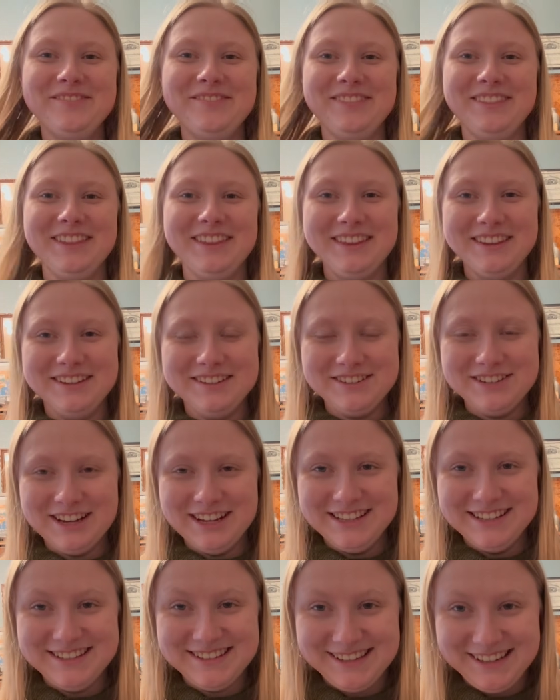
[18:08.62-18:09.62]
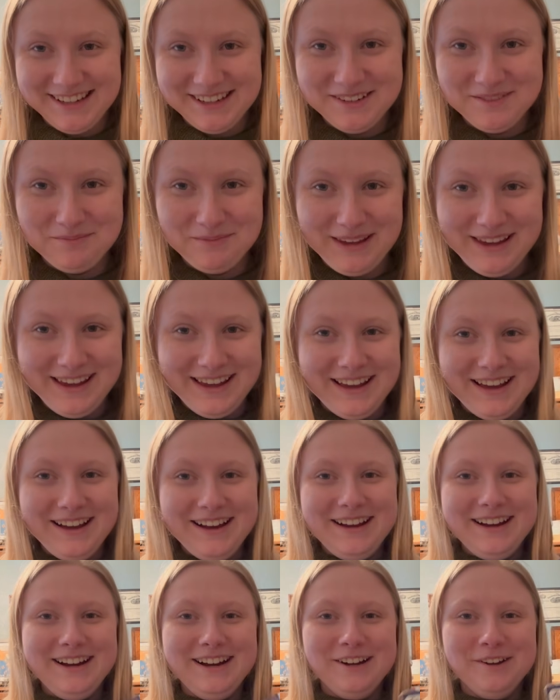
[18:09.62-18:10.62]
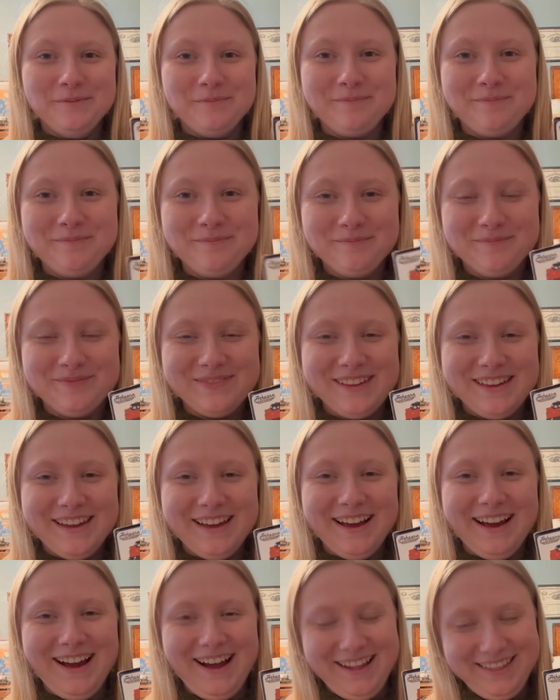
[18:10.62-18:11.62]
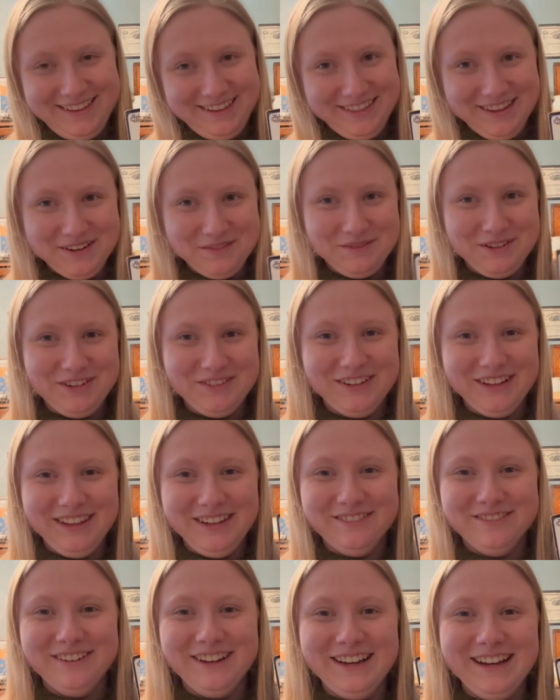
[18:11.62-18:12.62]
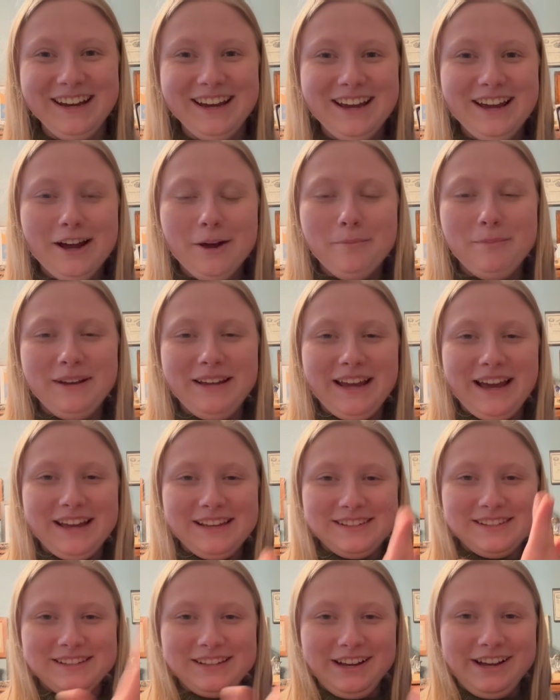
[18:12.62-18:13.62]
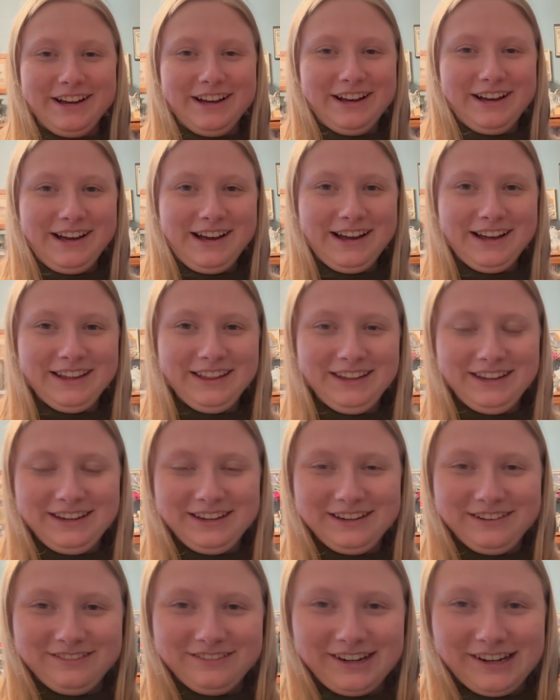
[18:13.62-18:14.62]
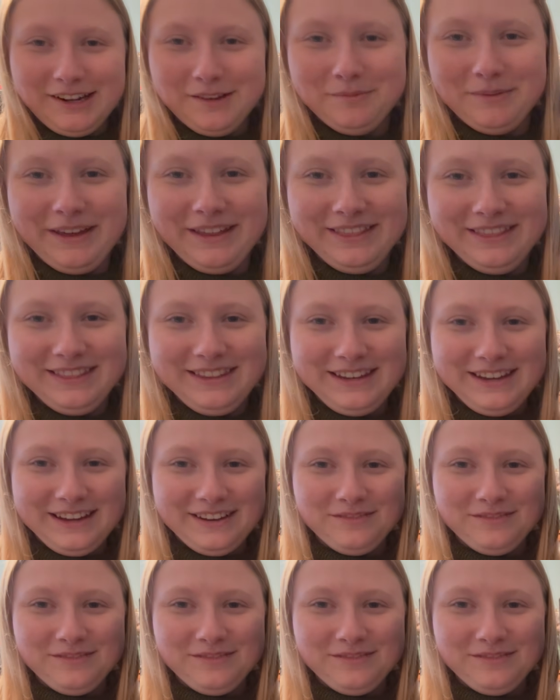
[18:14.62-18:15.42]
The Gen Z in me. I think that'd be really funny. But yes, highly recommend the